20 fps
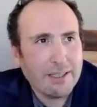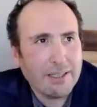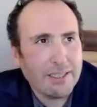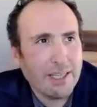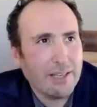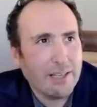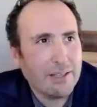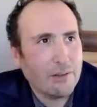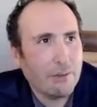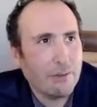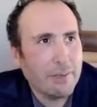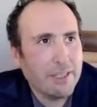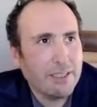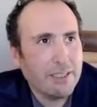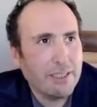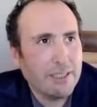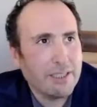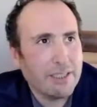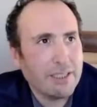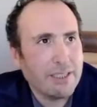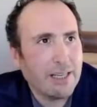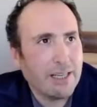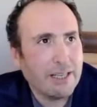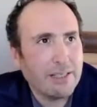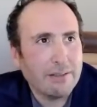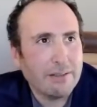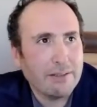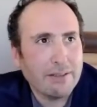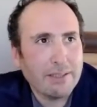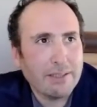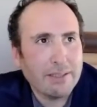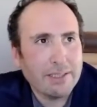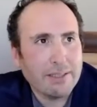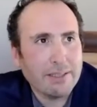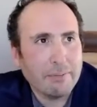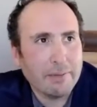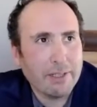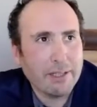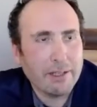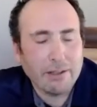Seneca Epictetus said or
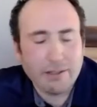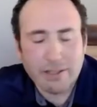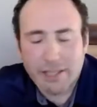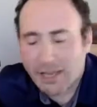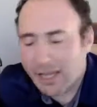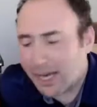something along the